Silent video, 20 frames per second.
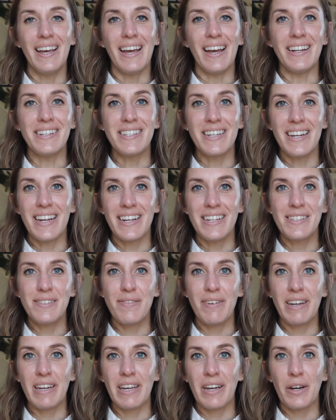and today's
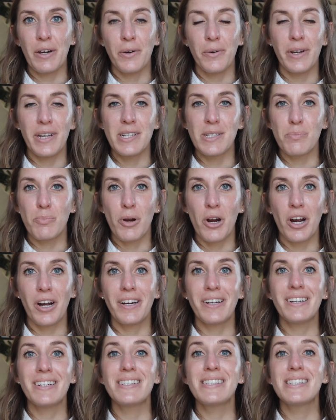video is
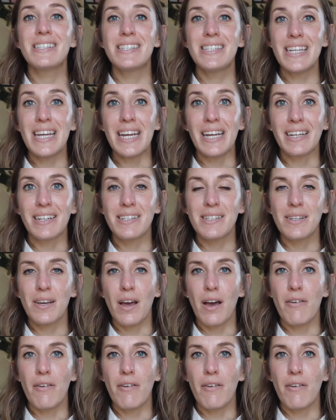part 6